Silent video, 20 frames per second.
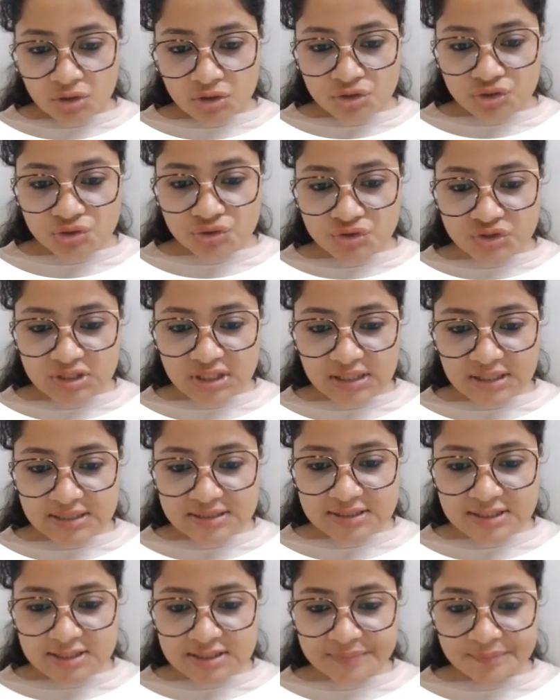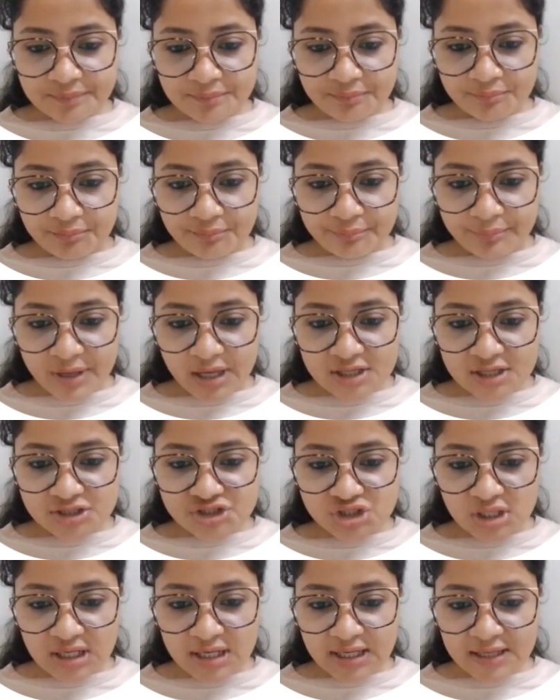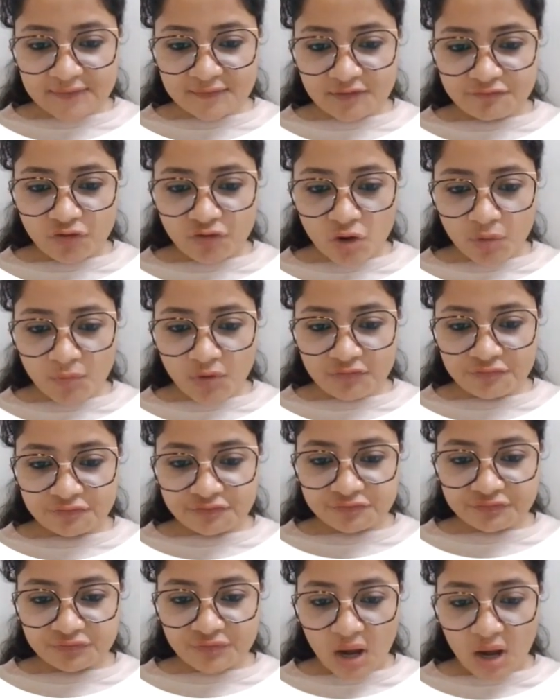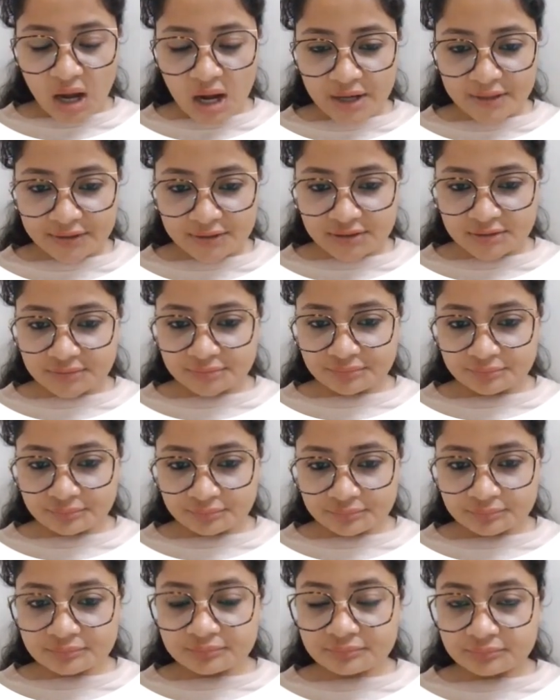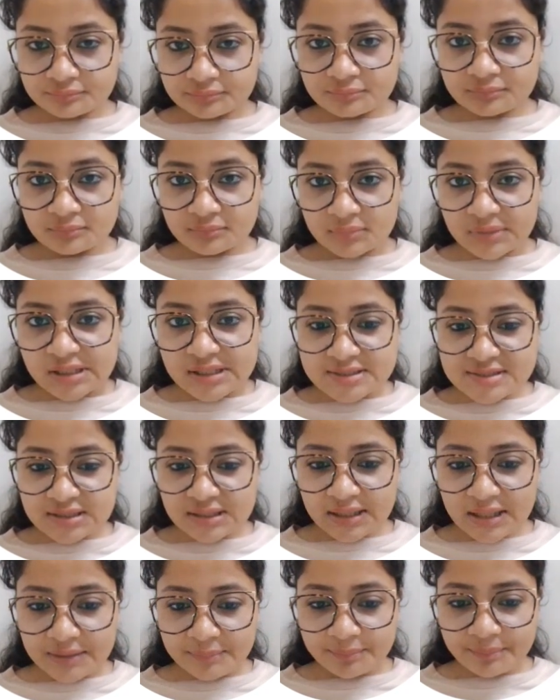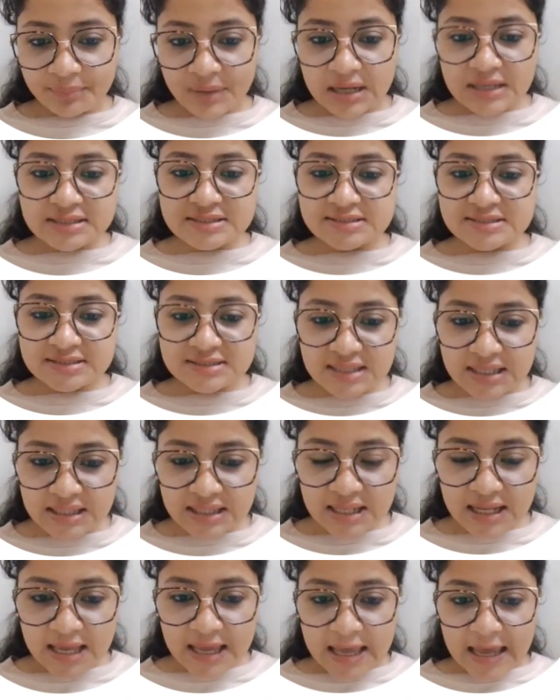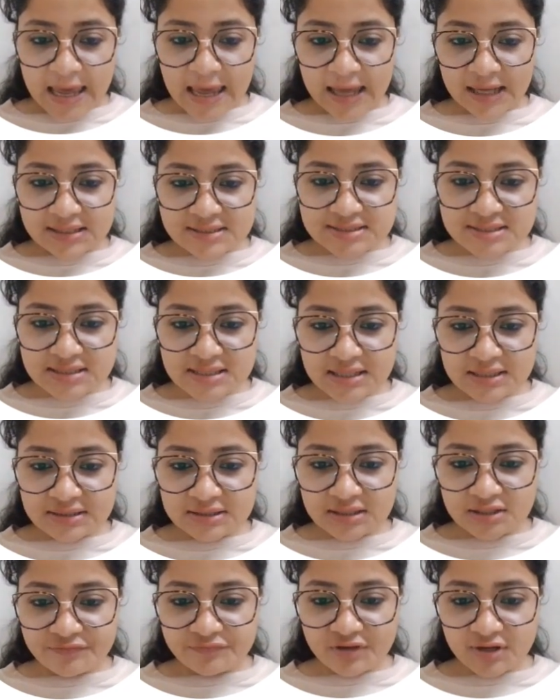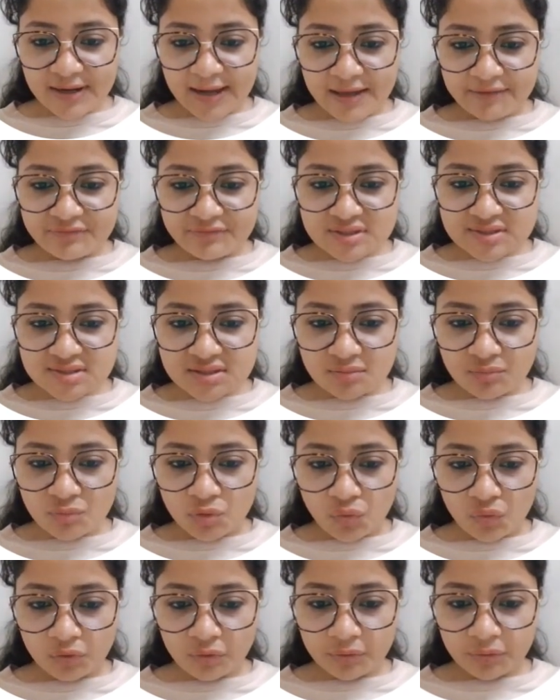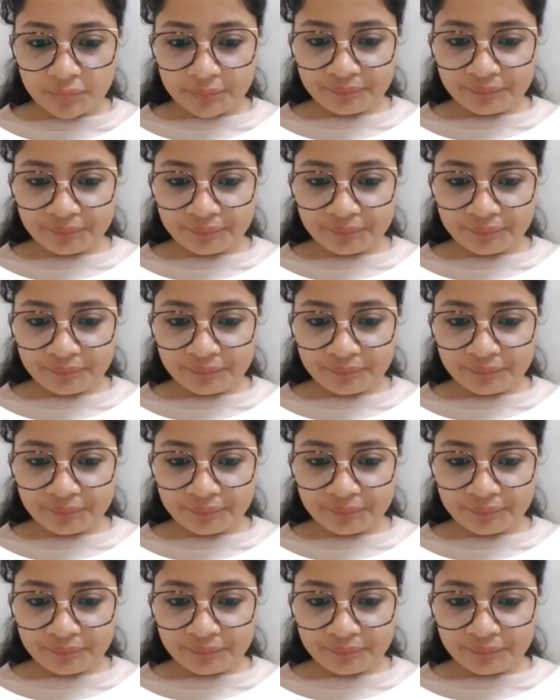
So see, this is majorly in the form of arc, isn't it? But still, accidentally we are having some hole.